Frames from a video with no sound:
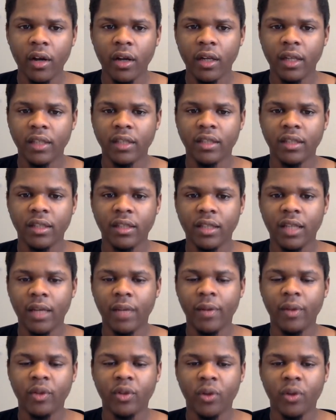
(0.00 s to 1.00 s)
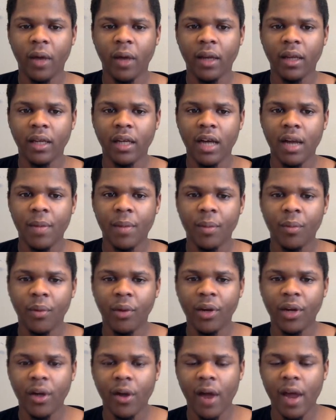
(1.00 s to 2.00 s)
This is a team that you're to come and
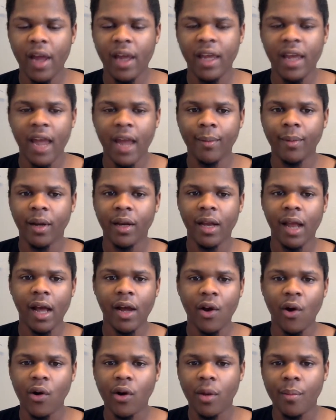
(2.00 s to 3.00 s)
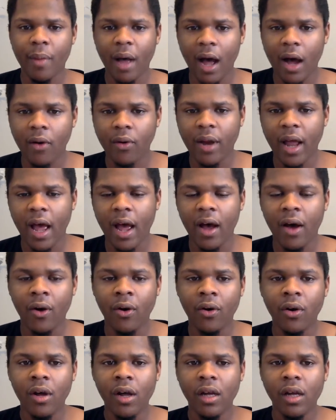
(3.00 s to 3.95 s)
bring your A game. They're not going to bow down.